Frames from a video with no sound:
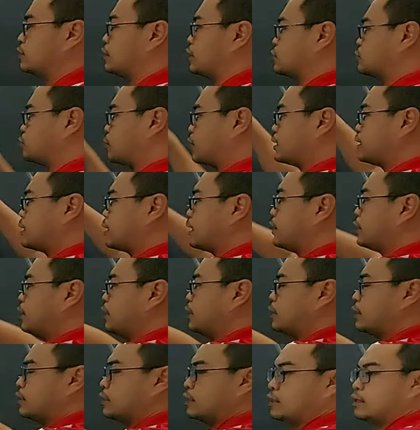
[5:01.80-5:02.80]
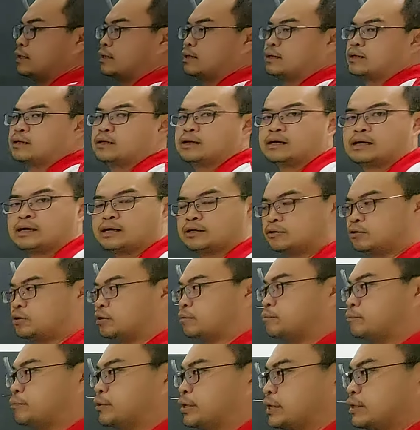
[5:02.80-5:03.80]
That's why they are
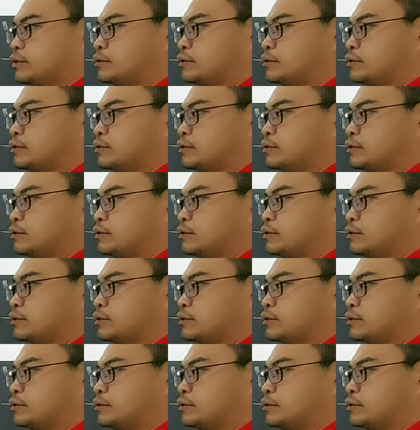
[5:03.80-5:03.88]
not break.